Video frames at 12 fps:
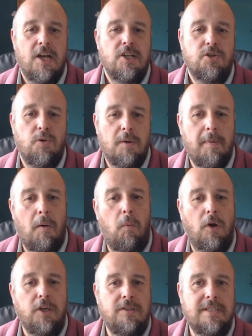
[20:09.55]
Talk about
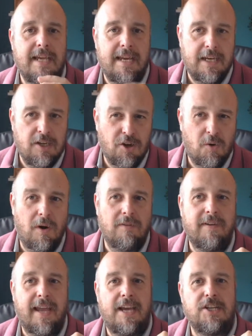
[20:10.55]
what you did in your
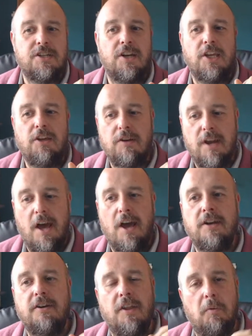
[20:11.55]
qualification that you
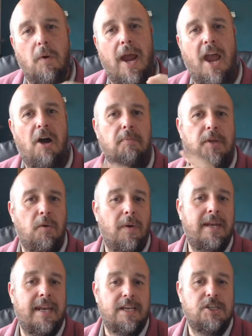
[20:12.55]
learned that will help you
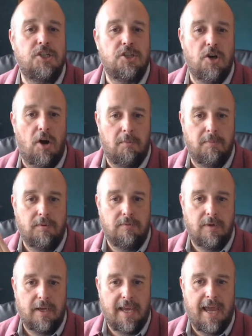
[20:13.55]
in this job.
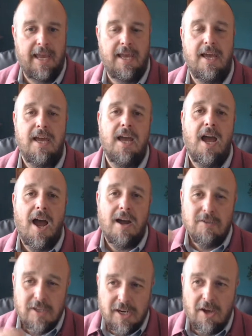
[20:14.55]
Okay.
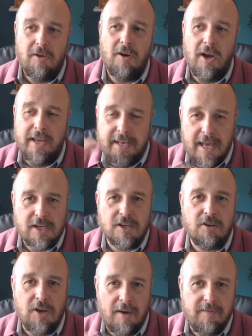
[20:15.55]
In
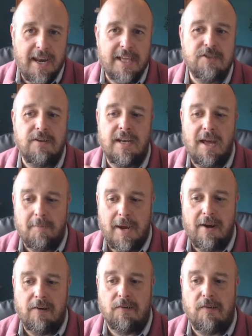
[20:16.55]
that cover letter, in that
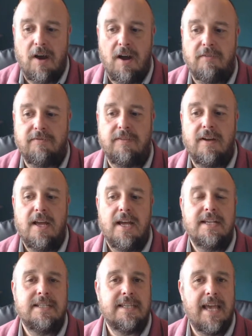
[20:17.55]
paragraph,
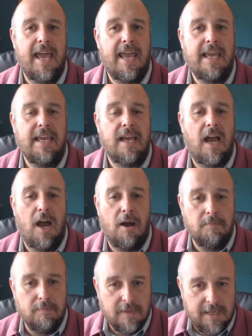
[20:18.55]
say,
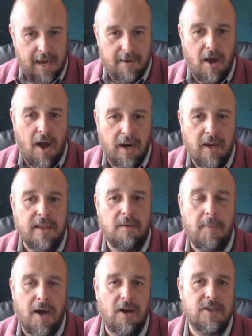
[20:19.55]
highlight the
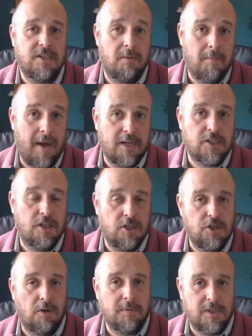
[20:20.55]
parts that match the
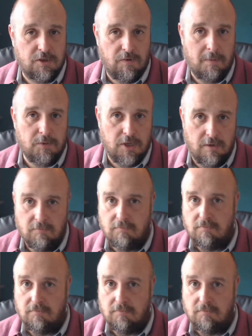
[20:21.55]
job description.